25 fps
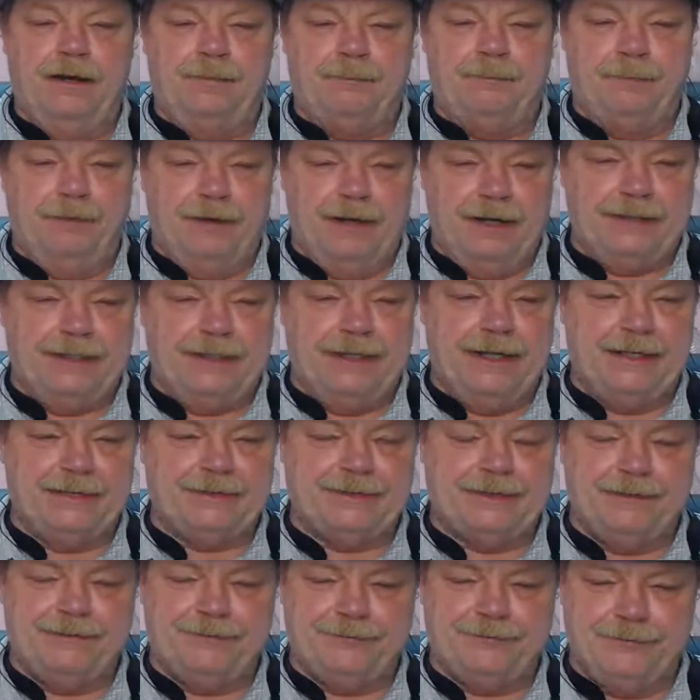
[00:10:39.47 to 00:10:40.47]

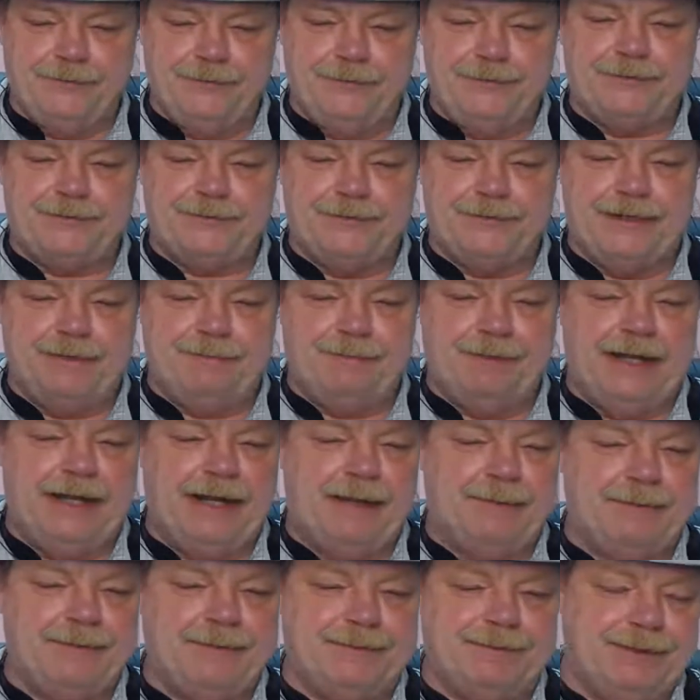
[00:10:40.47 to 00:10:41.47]
broadcasting through
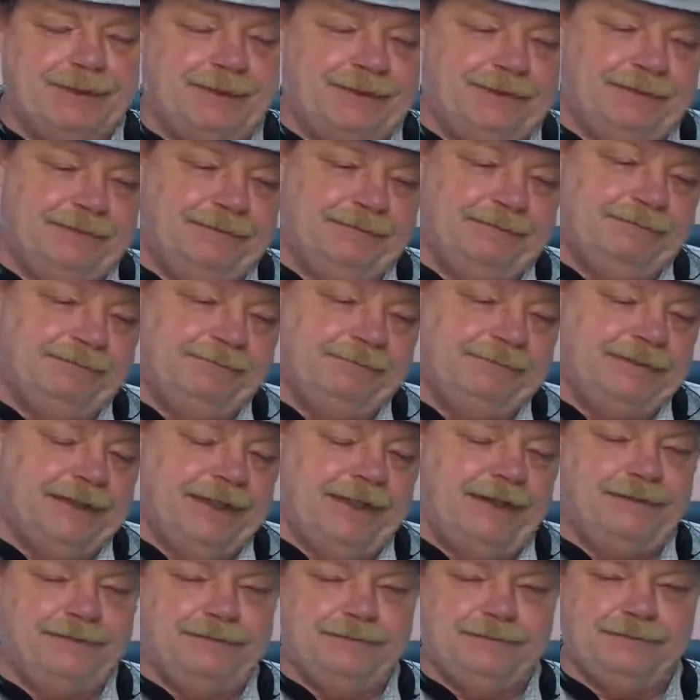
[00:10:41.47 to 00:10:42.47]
Streamlabs. But
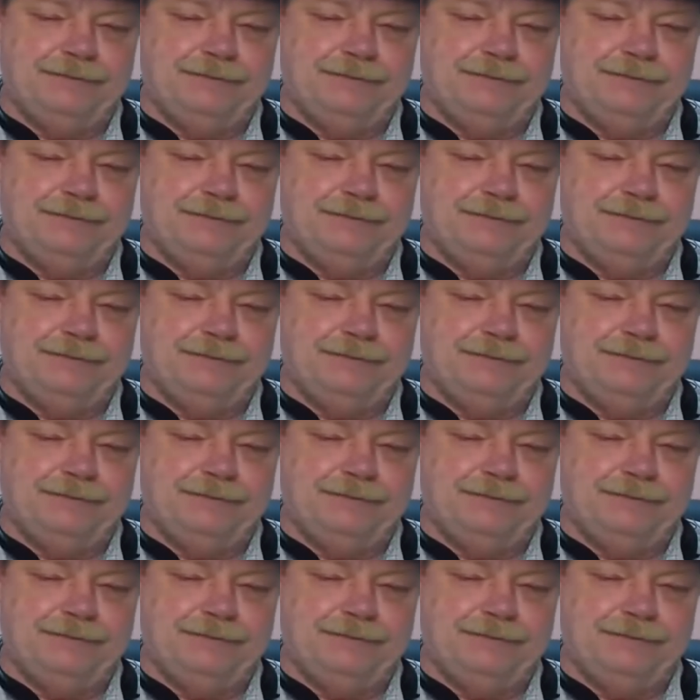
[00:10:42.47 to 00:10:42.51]
yeah,